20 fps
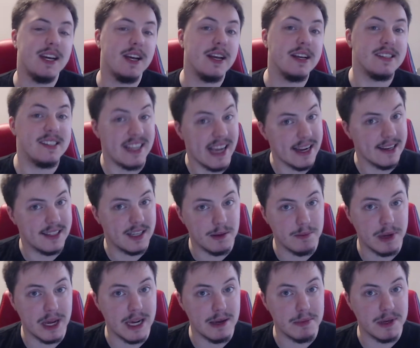Santa
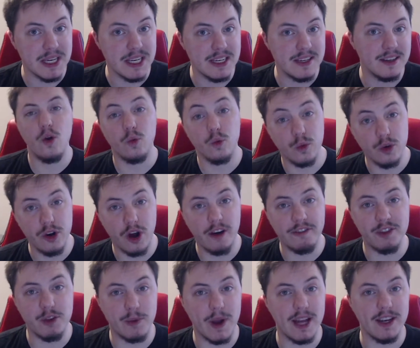Baby, Rudolph
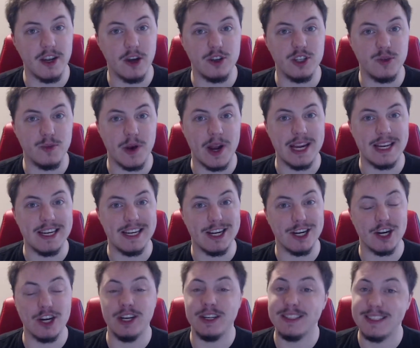the Red-Nosed
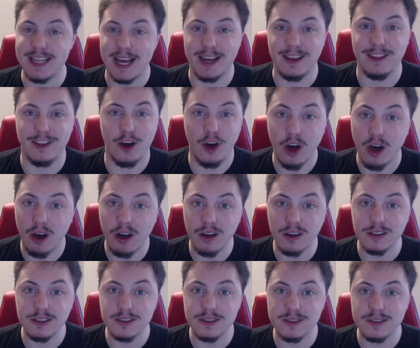Reindeer, Deck the
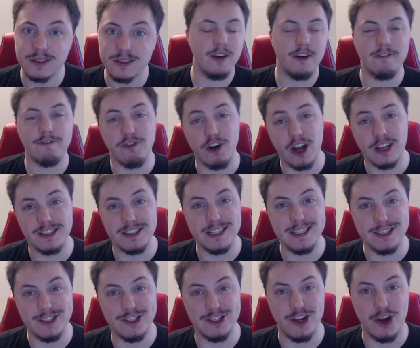Halls, Frosty the
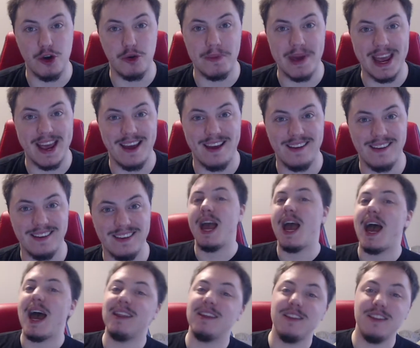Snowman.
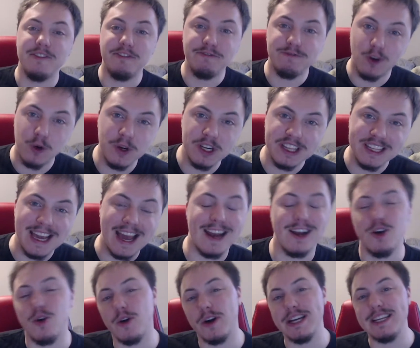And then the fourth
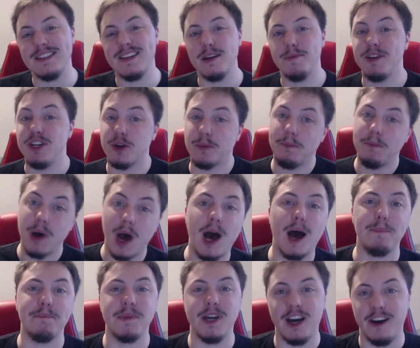category is going to be your
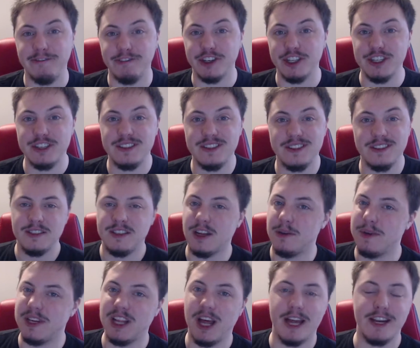pop covers. It's going to
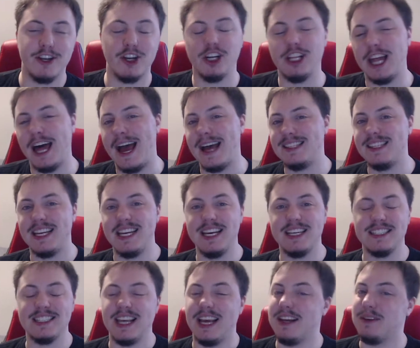be like your
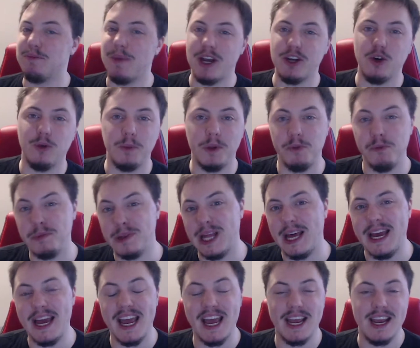classics like Michael
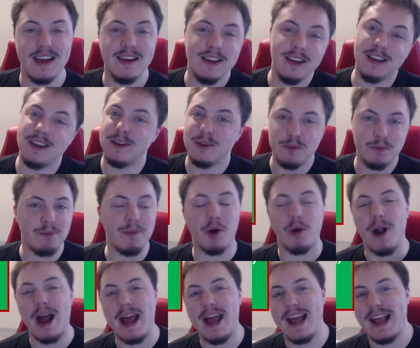Bublé,
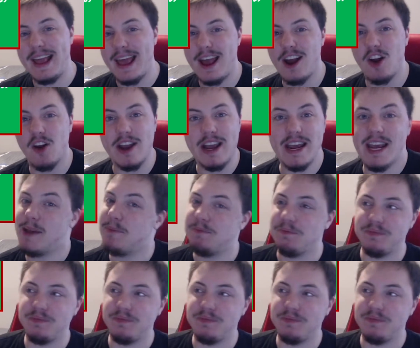Mariah Carey,